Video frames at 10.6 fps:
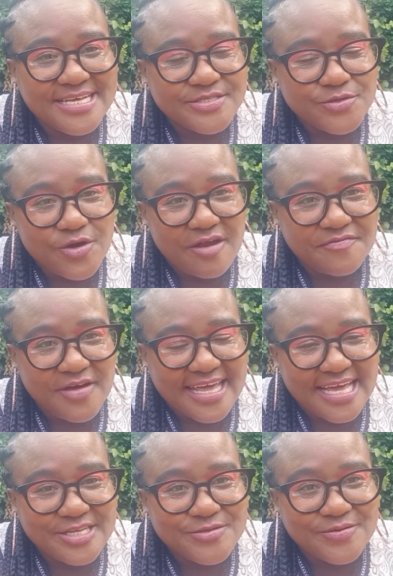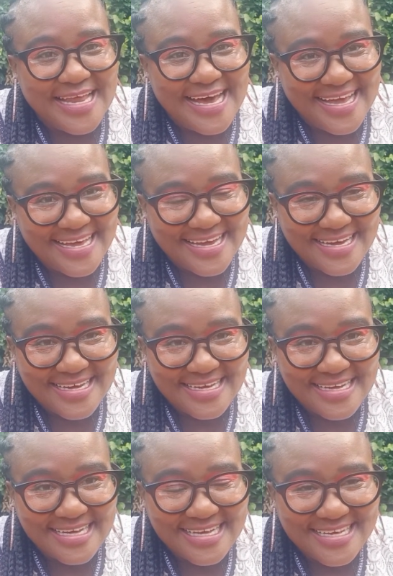do not forget to like,
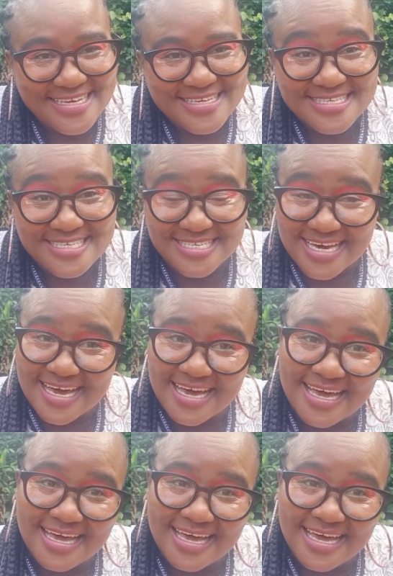share,